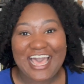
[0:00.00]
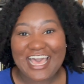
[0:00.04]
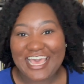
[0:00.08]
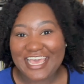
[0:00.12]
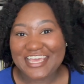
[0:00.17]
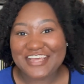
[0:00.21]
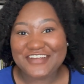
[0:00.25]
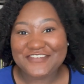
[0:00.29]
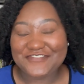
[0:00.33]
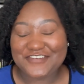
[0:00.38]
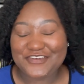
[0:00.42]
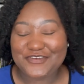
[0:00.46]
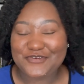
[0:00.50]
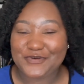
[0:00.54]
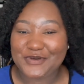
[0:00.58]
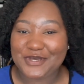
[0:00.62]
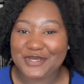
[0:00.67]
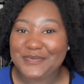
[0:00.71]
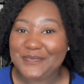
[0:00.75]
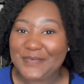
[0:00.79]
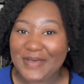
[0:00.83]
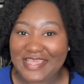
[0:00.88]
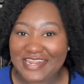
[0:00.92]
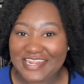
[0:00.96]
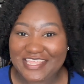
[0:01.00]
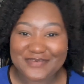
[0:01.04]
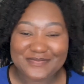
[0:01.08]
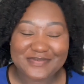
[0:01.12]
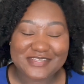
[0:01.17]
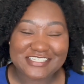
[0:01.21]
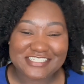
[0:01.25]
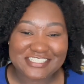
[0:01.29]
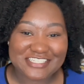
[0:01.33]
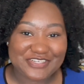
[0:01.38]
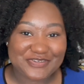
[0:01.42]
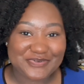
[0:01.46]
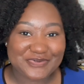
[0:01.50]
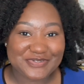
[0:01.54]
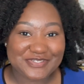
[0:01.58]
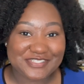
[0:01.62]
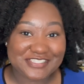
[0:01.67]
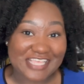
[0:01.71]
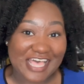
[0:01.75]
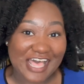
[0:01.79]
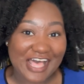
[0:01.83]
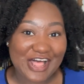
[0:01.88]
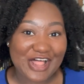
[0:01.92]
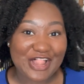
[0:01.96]
Hi everyone, my name is Dee
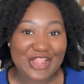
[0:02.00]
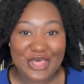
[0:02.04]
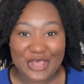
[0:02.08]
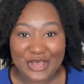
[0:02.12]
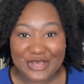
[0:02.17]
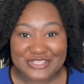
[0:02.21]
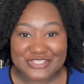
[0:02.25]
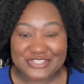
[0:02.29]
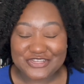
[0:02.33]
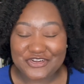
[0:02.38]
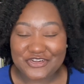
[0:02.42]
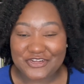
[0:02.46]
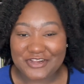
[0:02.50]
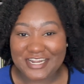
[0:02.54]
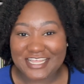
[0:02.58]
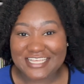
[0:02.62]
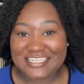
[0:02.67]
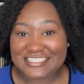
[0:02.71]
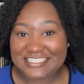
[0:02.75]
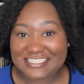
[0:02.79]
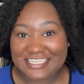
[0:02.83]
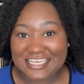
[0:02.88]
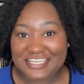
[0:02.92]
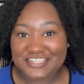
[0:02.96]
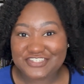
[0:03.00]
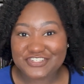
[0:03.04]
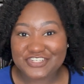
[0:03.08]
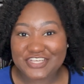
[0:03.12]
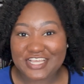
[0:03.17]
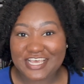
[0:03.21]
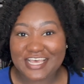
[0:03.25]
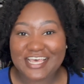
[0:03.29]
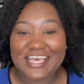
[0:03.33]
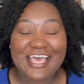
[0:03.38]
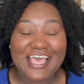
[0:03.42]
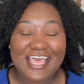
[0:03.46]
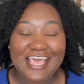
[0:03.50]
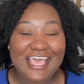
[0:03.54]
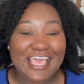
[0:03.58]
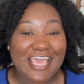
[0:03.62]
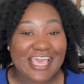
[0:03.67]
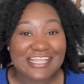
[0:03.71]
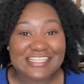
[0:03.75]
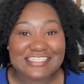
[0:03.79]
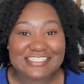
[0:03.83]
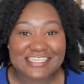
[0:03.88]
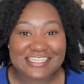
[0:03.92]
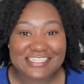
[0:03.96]
Roussel, also known as Deja,
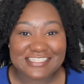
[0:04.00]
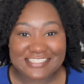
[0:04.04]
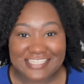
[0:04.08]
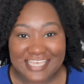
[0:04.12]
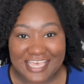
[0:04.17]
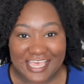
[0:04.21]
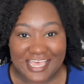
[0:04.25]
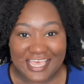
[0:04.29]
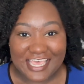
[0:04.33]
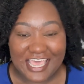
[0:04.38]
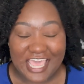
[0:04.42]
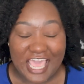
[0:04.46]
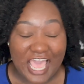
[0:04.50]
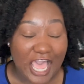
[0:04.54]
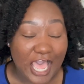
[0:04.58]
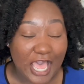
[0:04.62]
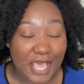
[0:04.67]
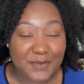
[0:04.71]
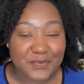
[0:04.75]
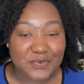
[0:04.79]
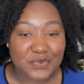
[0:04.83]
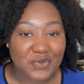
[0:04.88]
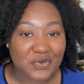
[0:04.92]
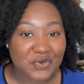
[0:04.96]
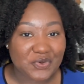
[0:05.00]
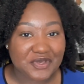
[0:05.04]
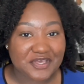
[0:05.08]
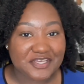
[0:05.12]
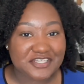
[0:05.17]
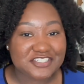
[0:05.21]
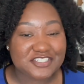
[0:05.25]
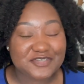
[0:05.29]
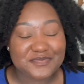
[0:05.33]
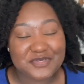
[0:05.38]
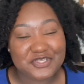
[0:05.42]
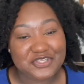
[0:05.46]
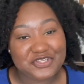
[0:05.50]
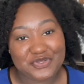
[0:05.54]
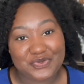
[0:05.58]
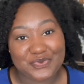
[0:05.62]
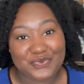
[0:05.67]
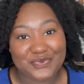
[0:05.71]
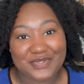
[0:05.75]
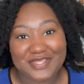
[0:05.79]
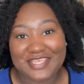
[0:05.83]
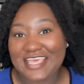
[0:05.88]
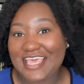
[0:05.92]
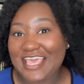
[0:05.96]
and today I'm going to be
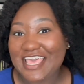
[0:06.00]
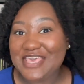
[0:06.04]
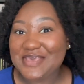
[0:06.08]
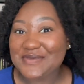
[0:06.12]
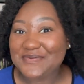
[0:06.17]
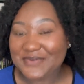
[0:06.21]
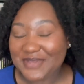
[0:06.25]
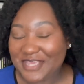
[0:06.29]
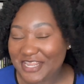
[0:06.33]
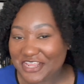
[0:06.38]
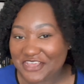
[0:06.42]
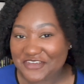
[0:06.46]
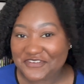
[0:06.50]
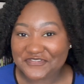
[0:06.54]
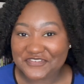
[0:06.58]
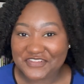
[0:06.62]
doing a reading